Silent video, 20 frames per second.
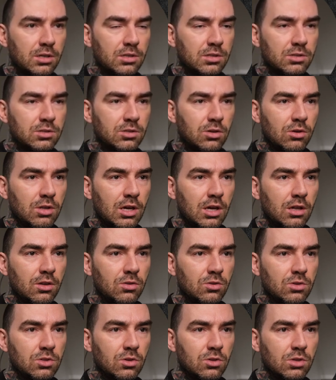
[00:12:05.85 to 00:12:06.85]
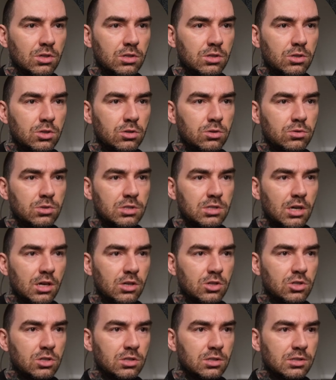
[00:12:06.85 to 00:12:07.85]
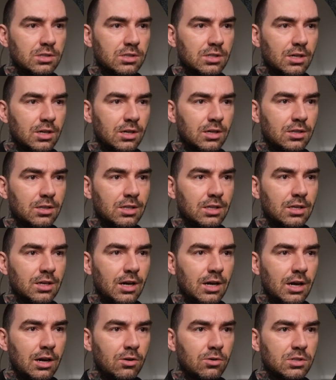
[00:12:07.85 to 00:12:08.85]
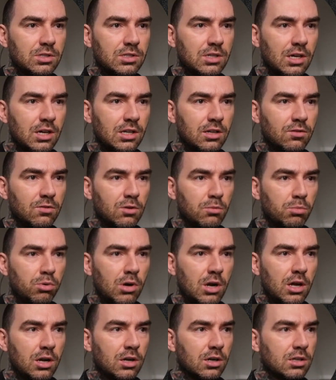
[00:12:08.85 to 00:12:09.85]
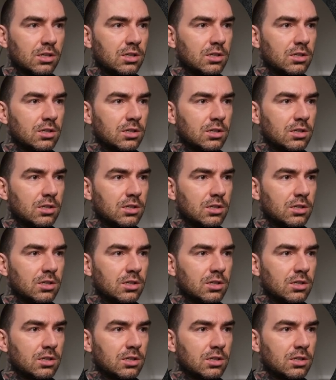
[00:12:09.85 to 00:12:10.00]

so that there's only 2 sections on the outside of the product,